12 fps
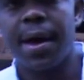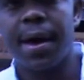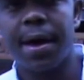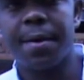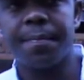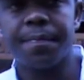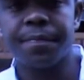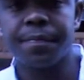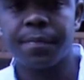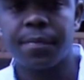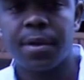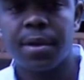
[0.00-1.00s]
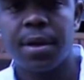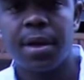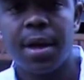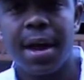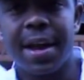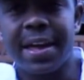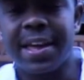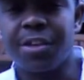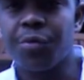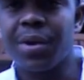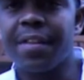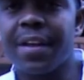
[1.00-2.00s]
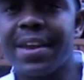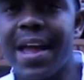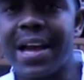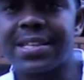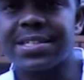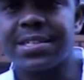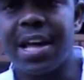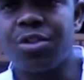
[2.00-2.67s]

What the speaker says: and I guess really the next